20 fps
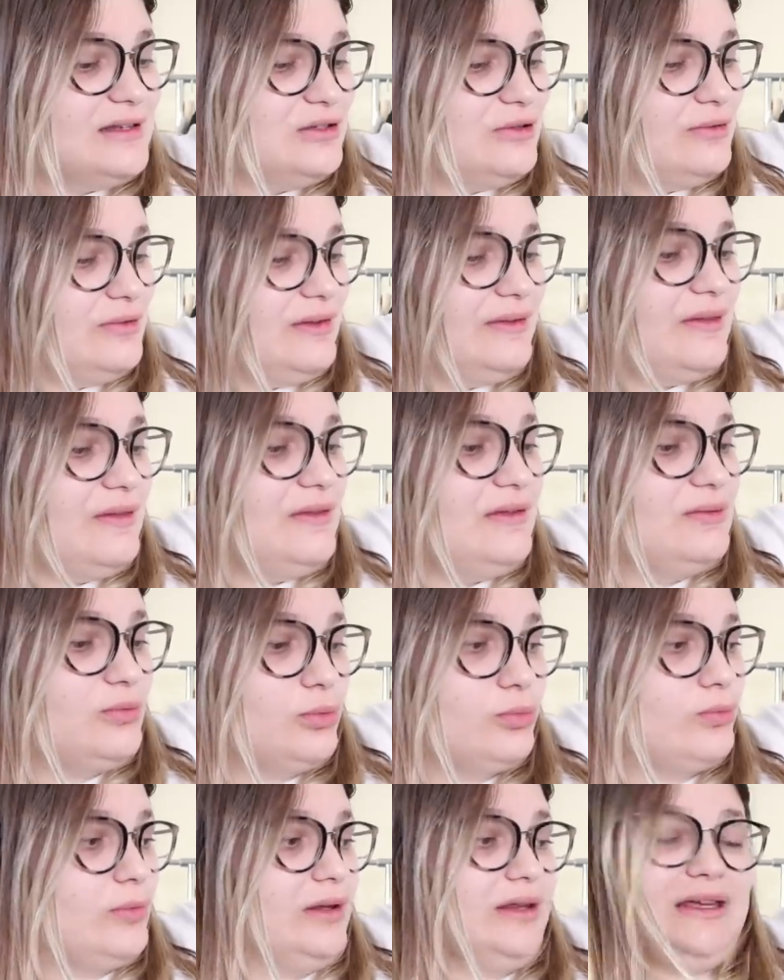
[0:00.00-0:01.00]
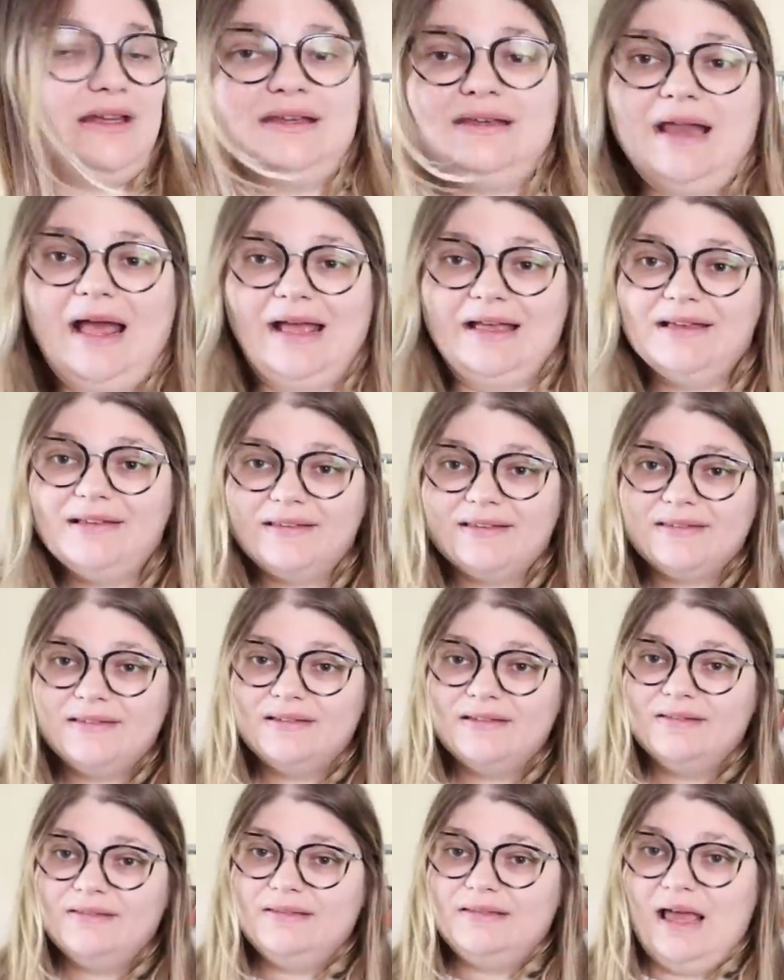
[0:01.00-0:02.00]
do think that these were really
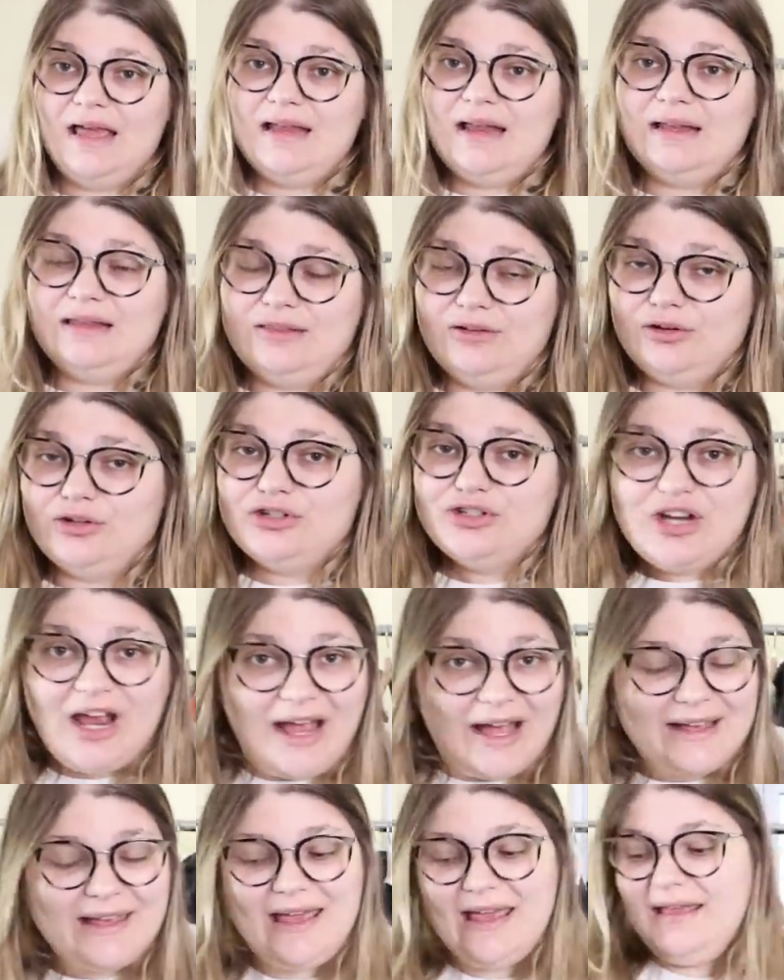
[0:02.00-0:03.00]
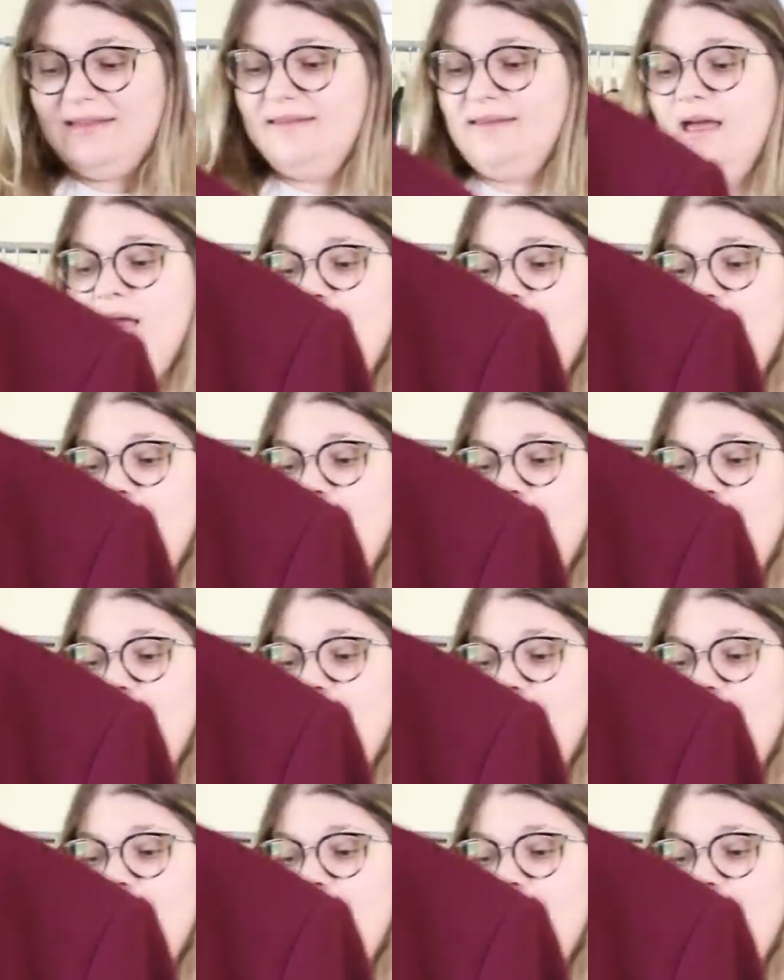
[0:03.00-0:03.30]
nice and their jackets,